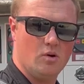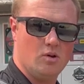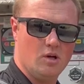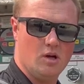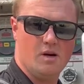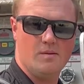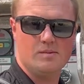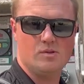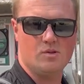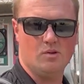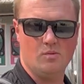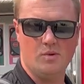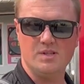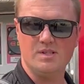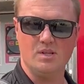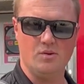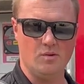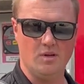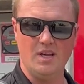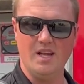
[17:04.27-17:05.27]
alarms, so the ones
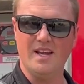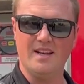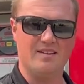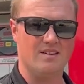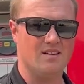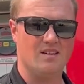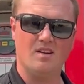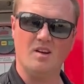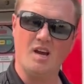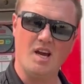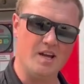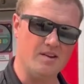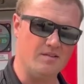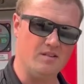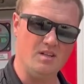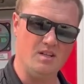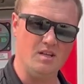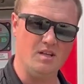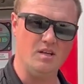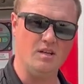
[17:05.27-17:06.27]
that you would get at
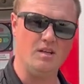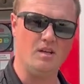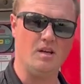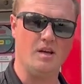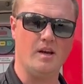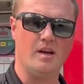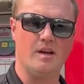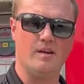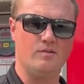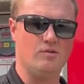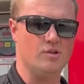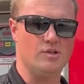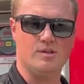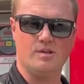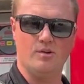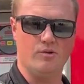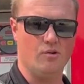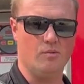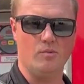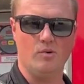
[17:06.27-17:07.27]
the just
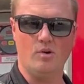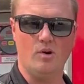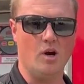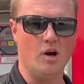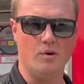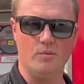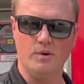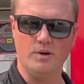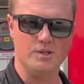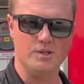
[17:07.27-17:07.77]
the normal hardware